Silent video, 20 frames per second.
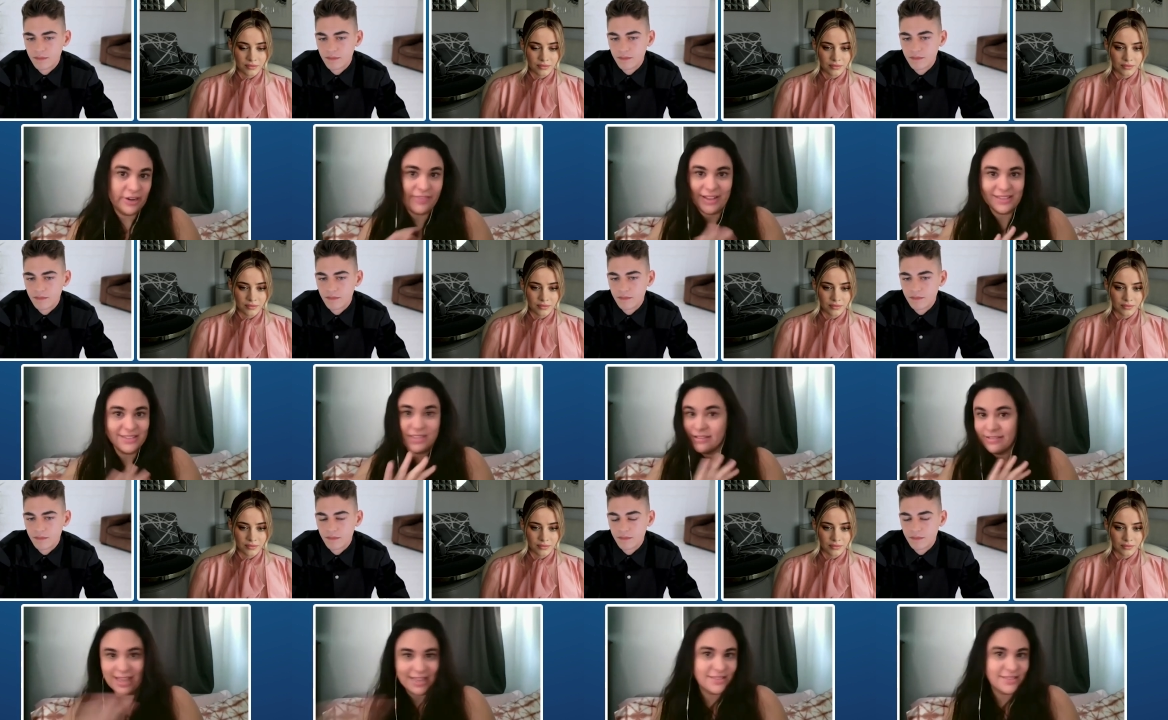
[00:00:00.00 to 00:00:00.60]
Speaker 1: and that's
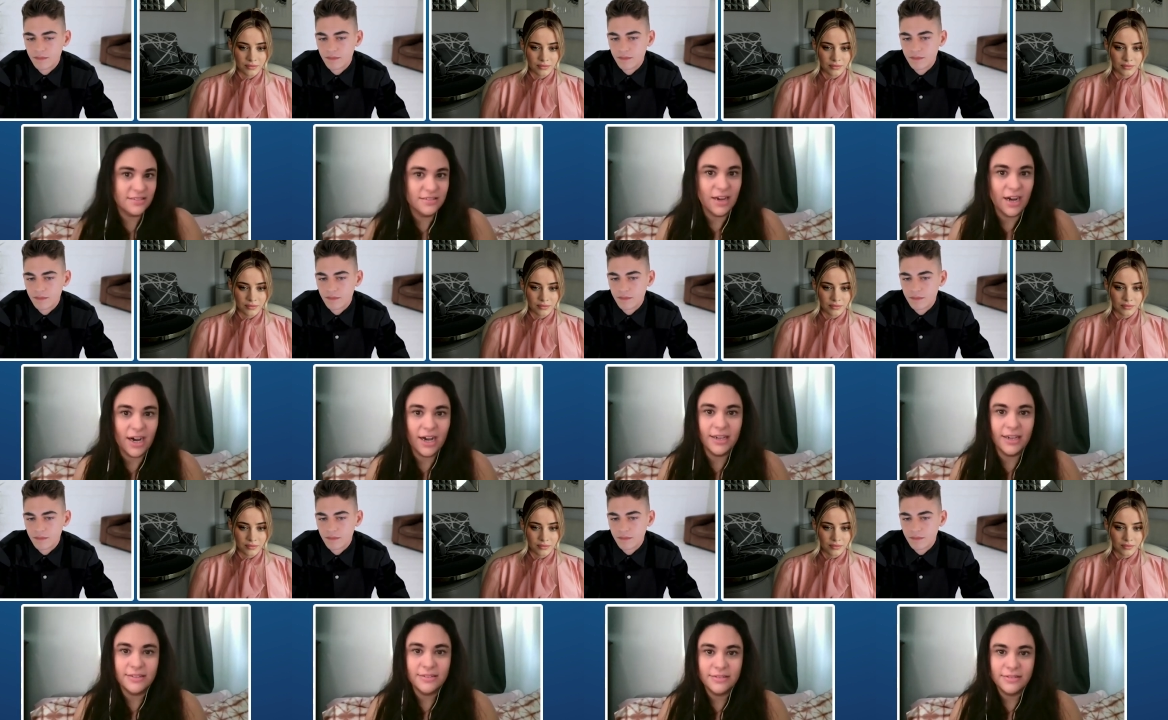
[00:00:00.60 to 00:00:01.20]
that's
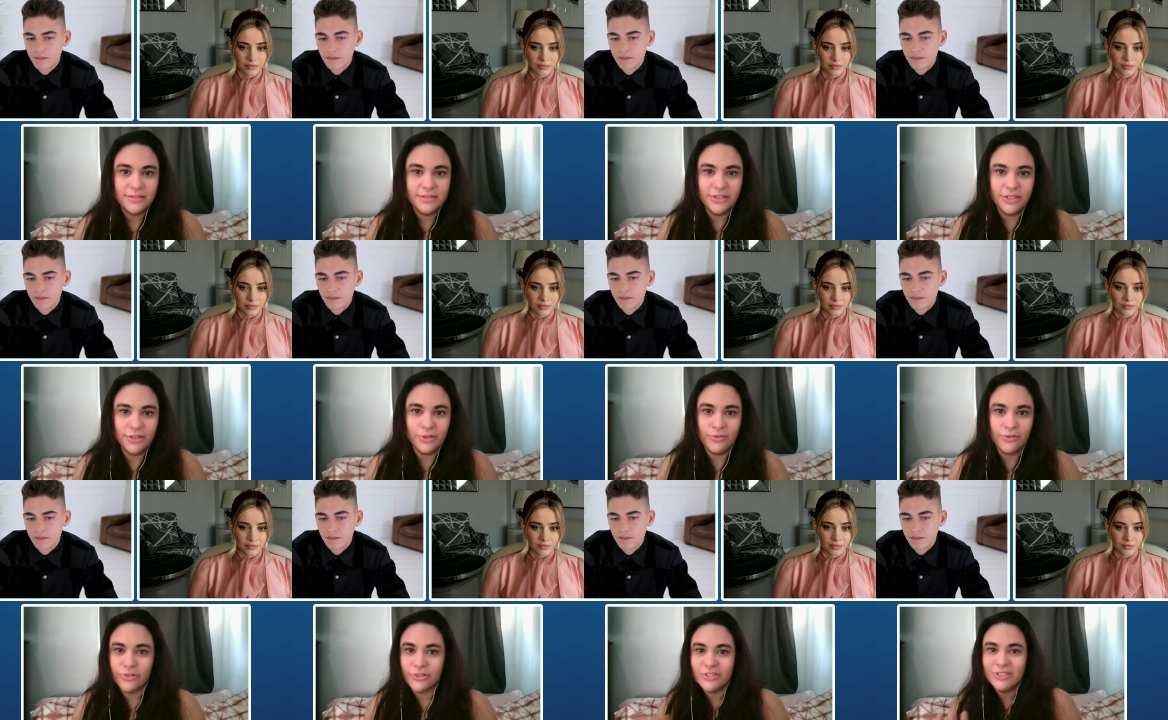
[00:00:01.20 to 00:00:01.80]
not you
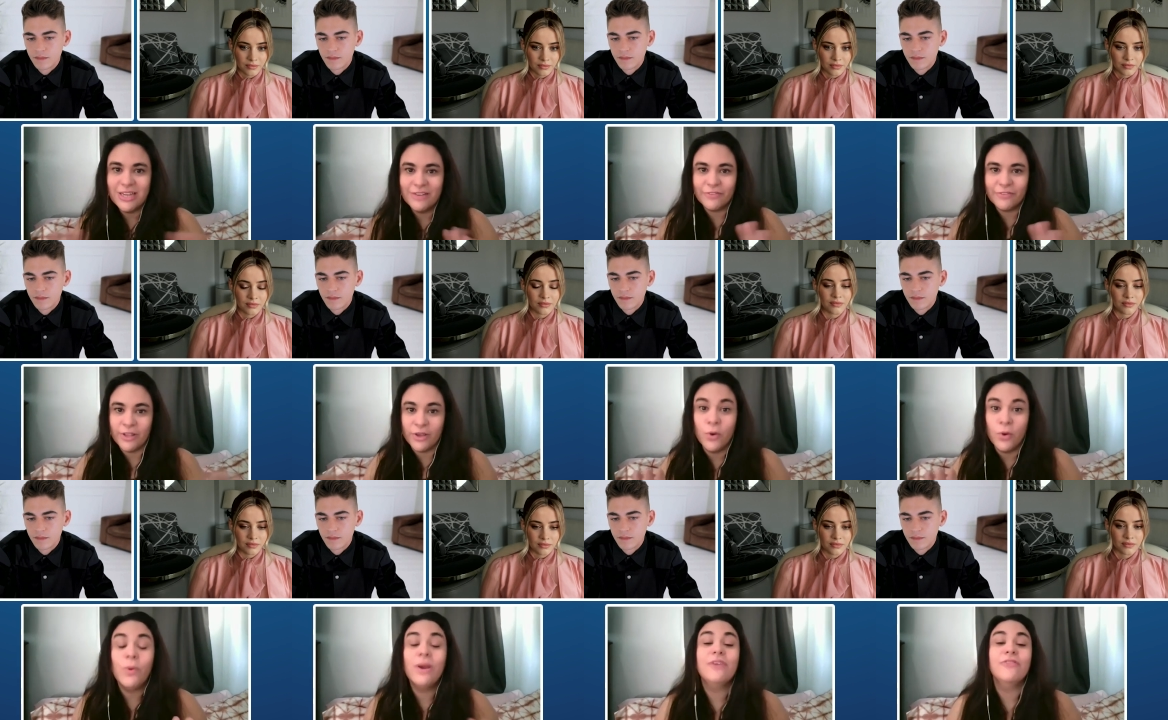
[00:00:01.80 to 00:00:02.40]
know there's never
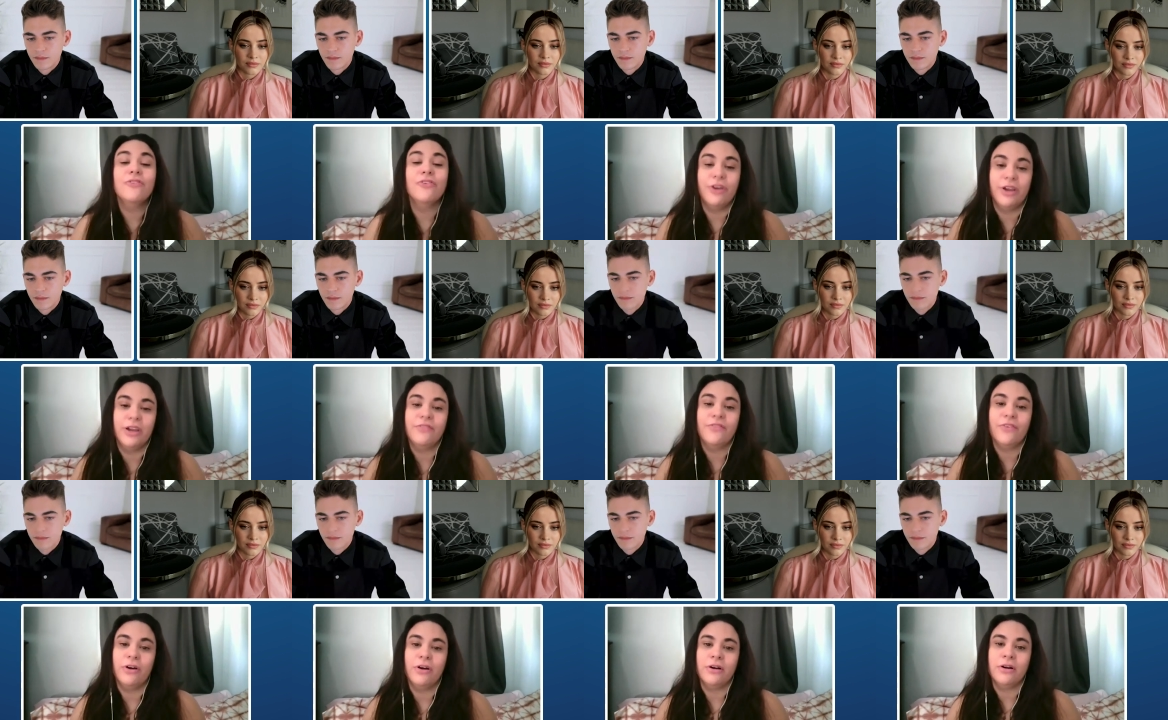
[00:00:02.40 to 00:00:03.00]
like wavering
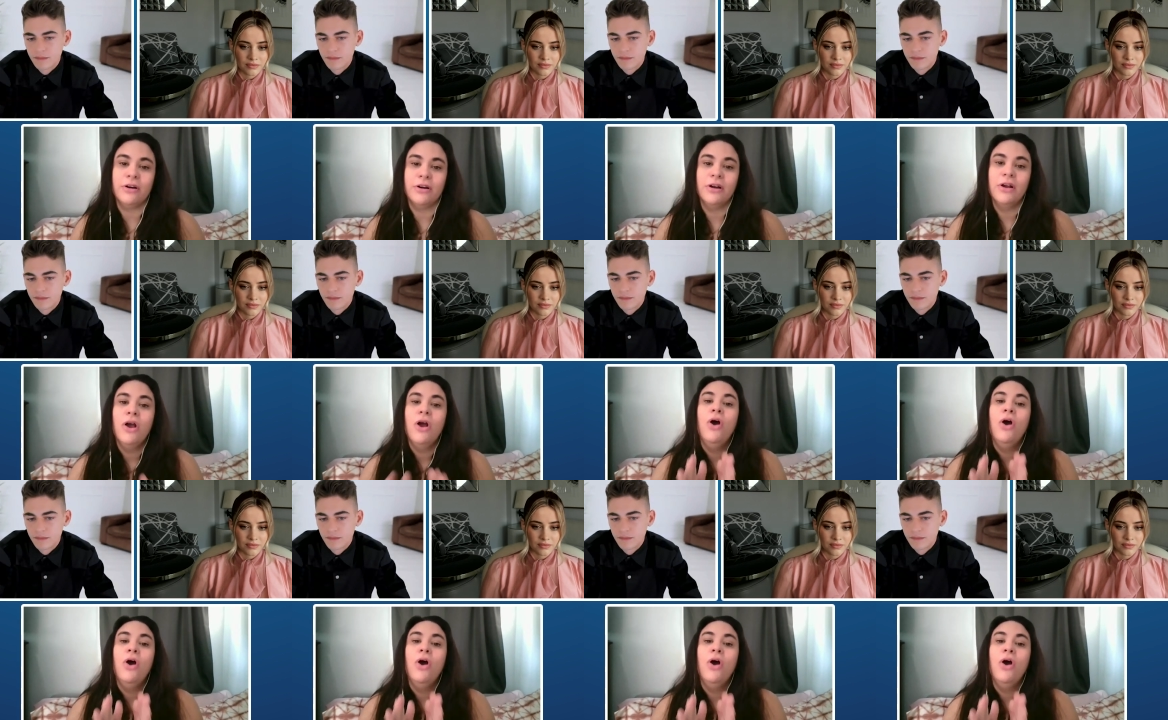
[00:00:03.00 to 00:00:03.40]
for her.